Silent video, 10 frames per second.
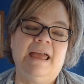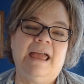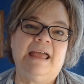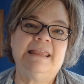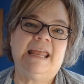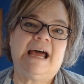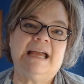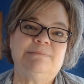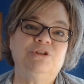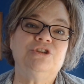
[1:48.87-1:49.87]
And then
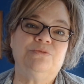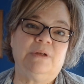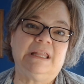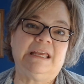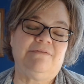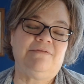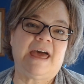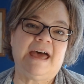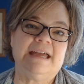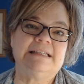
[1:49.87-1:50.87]
I do believe
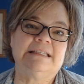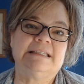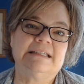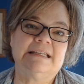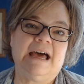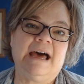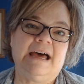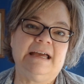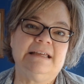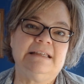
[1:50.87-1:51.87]
that
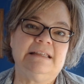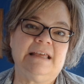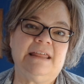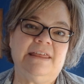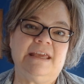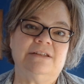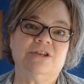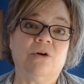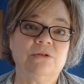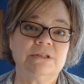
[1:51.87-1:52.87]
the
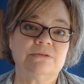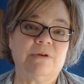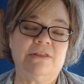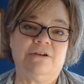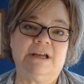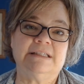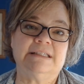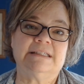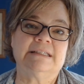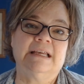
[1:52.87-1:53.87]
adult, whether
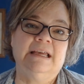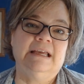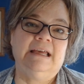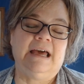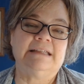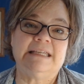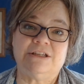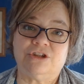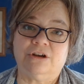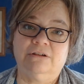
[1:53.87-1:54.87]
it's a
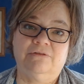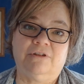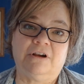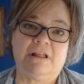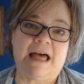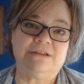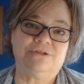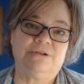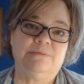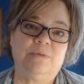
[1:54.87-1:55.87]
teacher for a
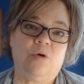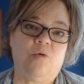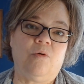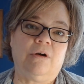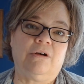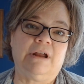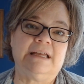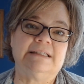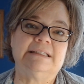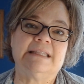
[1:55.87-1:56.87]
classroom or
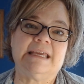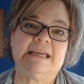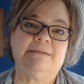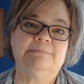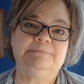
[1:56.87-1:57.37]
it's the